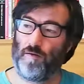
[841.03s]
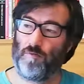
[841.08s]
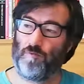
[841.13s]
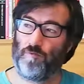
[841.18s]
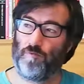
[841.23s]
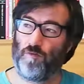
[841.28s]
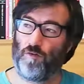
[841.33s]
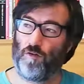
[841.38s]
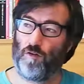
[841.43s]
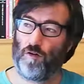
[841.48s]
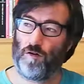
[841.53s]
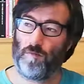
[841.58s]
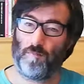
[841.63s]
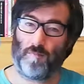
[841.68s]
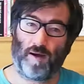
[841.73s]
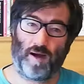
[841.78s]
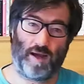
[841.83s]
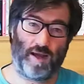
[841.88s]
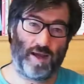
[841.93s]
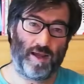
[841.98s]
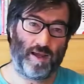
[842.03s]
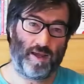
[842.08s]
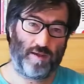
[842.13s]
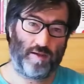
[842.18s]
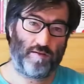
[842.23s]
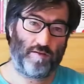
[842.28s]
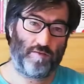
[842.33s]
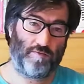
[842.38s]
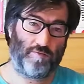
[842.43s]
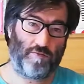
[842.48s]
for my
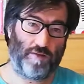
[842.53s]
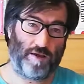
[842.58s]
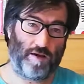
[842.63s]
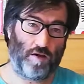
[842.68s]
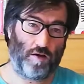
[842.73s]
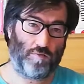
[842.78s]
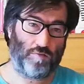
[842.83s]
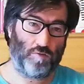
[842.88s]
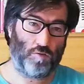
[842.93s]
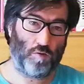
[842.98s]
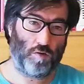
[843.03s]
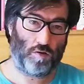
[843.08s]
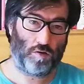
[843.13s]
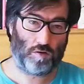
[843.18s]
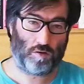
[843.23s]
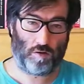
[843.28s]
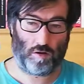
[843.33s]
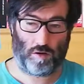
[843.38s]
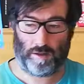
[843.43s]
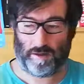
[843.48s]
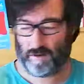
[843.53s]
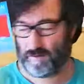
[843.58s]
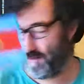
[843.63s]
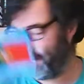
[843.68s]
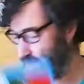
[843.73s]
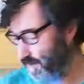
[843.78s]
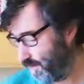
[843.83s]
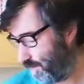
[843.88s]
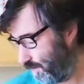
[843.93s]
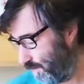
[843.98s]
flag of the world
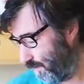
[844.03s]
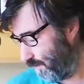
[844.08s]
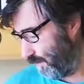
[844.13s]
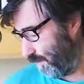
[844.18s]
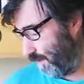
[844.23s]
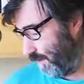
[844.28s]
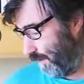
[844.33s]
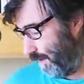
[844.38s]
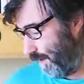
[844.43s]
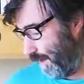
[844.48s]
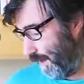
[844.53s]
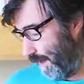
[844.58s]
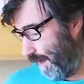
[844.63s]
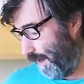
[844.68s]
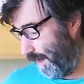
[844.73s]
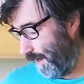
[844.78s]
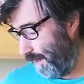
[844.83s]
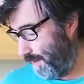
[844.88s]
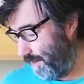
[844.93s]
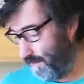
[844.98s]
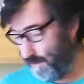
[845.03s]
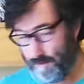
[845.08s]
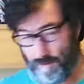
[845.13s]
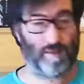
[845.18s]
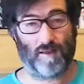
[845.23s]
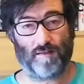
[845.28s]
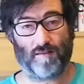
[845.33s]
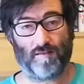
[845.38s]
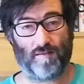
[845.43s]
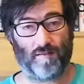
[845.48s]
collection. And
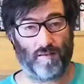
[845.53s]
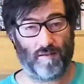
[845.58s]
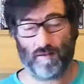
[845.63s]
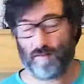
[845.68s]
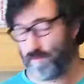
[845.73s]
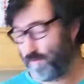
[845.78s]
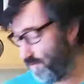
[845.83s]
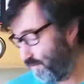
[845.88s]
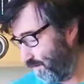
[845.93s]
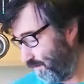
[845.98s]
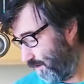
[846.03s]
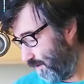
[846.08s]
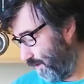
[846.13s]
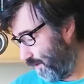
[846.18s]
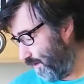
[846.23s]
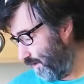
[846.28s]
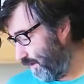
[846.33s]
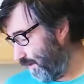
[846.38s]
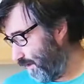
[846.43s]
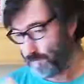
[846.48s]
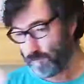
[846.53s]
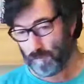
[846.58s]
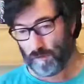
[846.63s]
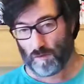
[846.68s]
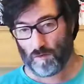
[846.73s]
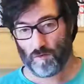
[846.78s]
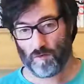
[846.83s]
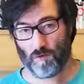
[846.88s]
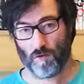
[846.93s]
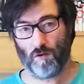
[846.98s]
that's it.
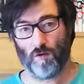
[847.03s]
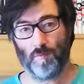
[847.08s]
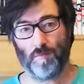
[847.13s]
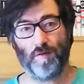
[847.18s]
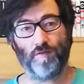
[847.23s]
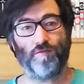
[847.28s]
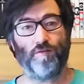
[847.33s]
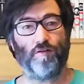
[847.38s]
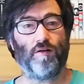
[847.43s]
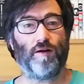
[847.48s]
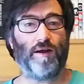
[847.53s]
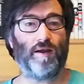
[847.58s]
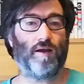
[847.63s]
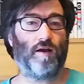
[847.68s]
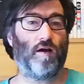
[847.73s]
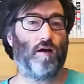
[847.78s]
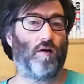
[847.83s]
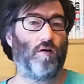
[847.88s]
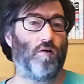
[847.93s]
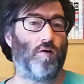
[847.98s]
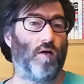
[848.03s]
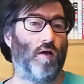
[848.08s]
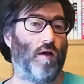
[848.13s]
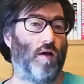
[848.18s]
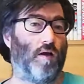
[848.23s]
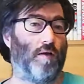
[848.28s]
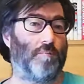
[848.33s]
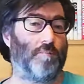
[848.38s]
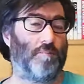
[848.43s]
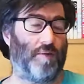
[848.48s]
So before I go,
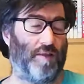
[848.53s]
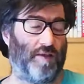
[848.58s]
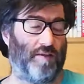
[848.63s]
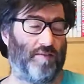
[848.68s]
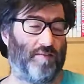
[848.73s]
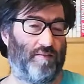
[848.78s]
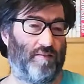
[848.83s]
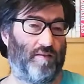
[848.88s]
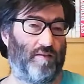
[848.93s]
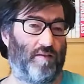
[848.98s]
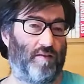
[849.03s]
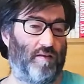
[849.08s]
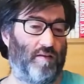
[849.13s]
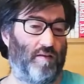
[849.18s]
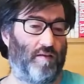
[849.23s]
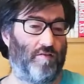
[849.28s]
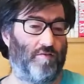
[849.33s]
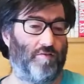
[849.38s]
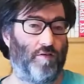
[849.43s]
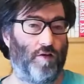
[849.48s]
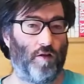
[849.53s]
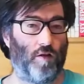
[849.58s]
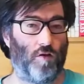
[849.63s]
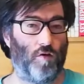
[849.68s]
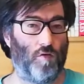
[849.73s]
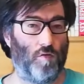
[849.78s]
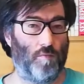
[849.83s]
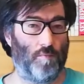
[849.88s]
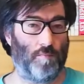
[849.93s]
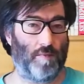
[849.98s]
please
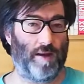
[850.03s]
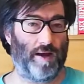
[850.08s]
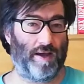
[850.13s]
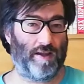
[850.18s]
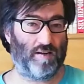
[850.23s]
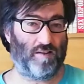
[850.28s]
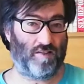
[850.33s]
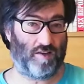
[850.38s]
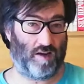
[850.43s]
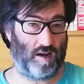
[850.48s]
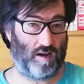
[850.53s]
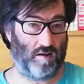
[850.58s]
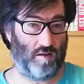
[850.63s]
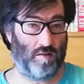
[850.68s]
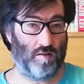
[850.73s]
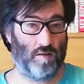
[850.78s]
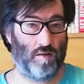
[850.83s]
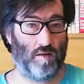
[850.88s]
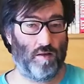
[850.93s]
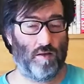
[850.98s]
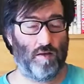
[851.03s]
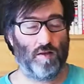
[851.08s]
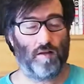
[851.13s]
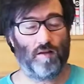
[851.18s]
follow my channel,